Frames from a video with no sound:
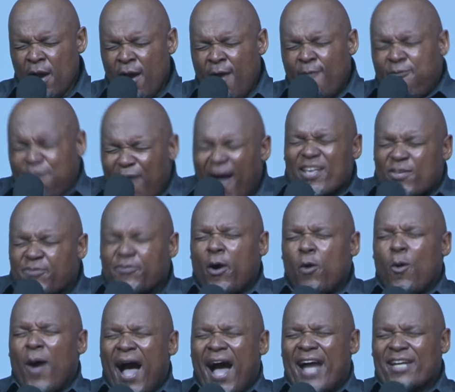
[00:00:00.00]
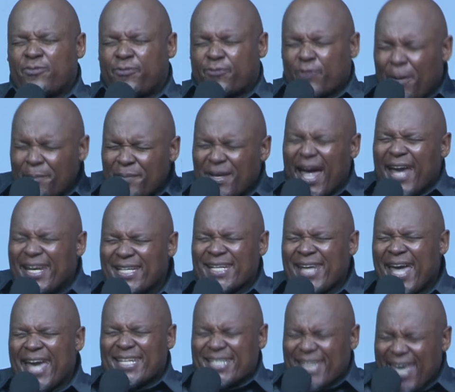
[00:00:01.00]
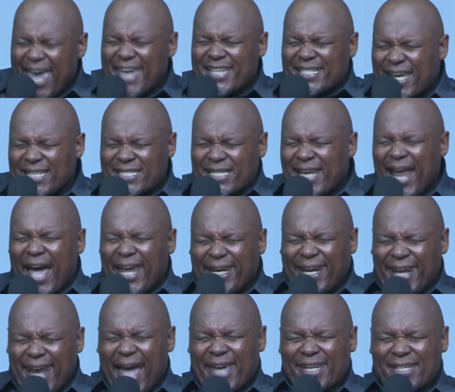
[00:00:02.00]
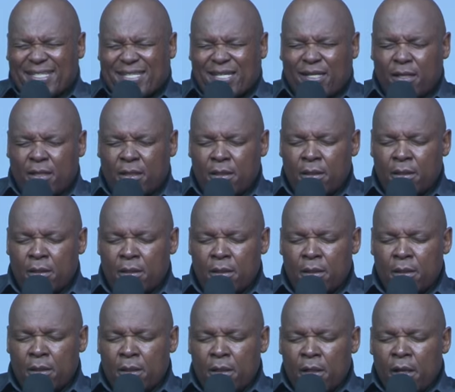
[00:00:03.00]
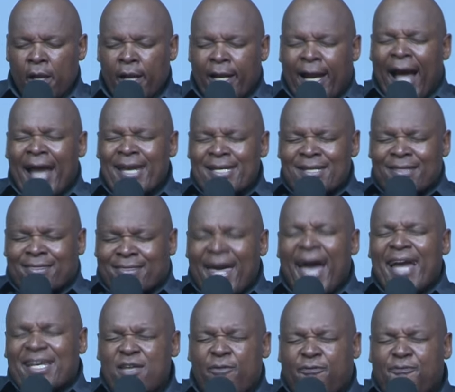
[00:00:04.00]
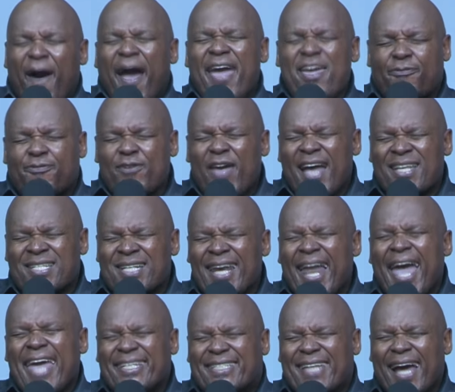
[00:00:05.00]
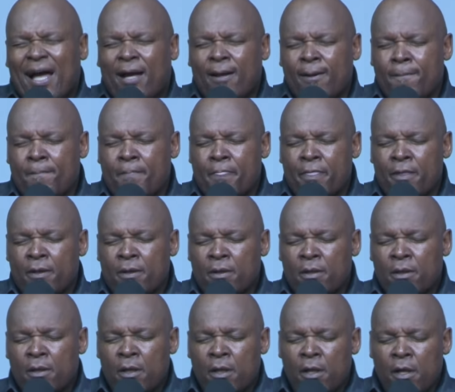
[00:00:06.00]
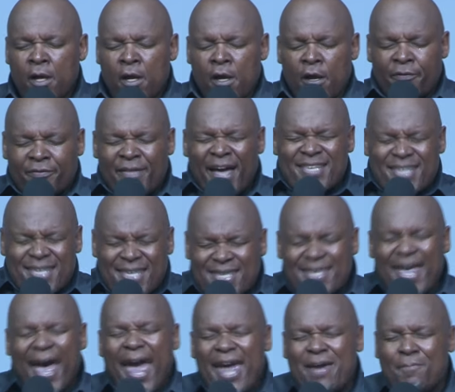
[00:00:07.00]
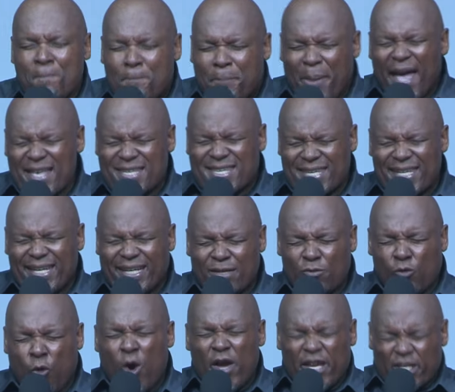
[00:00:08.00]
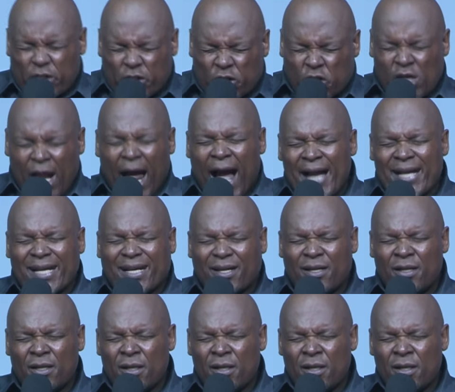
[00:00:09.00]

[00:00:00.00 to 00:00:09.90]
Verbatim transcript: Fast forward from 1988, 89, 90, and 35 years later, the same person who is drunk